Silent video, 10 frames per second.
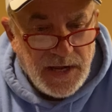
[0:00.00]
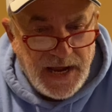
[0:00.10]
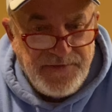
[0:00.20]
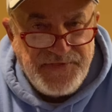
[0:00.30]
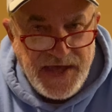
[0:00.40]

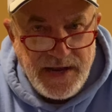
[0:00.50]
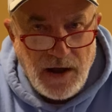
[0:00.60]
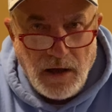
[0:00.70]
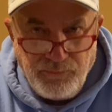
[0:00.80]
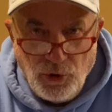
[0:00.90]
And then
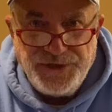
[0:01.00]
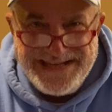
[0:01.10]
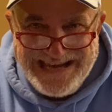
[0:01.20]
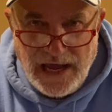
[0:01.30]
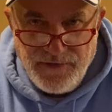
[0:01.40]
I'll put
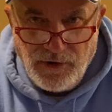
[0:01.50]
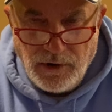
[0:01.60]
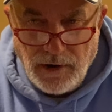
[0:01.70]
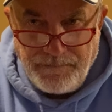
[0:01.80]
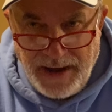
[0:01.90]

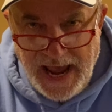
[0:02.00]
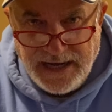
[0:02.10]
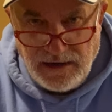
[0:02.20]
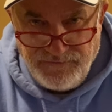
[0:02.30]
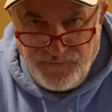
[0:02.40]
together a
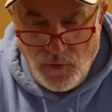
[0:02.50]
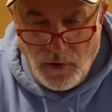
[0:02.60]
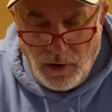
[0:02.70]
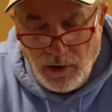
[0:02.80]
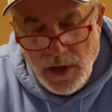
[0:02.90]
packet
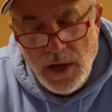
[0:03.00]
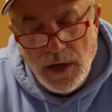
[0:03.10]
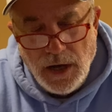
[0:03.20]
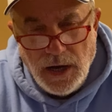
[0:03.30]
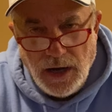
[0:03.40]
for
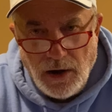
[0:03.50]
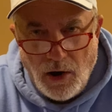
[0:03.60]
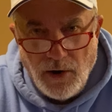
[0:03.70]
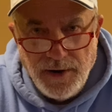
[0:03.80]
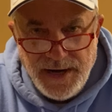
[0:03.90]

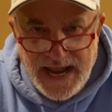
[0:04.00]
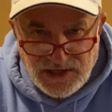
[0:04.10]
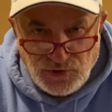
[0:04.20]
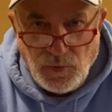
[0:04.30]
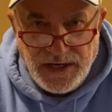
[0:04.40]
our
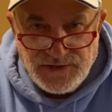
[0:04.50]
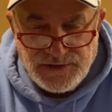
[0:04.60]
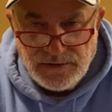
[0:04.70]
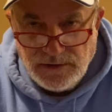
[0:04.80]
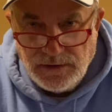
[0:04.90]
next
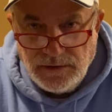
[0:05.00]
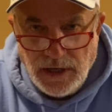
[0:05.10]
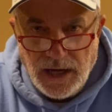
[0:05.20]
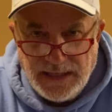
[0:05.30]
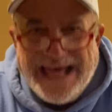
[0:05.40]
week's
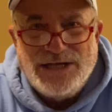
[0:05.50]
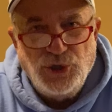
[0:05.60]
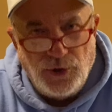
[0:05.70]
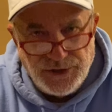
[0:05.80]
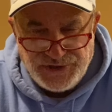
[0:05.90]

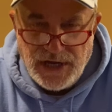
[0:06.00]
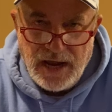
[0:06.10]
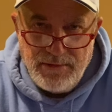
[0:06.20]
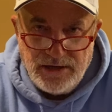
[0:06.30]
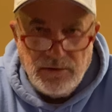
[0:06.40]
lecture and
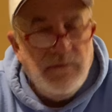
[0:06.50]
assignment